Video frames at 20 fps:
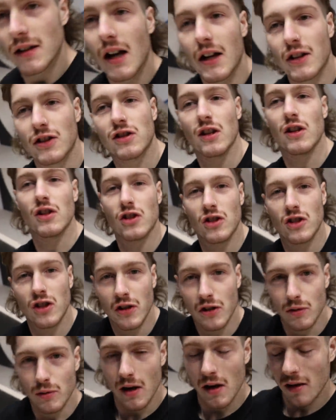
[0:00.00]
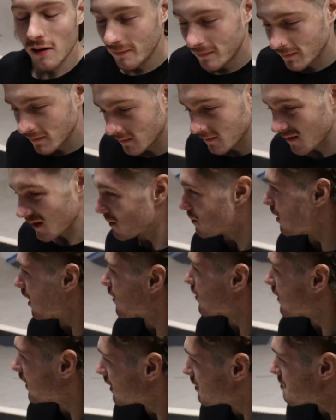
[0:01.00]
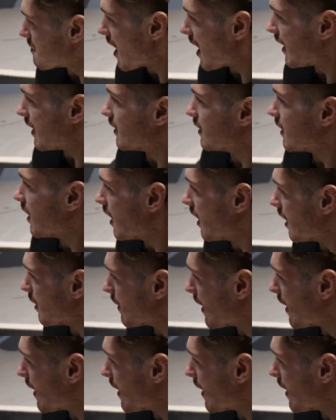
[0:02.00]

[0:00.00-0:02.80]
and so should you as well. But I think Matt and uh,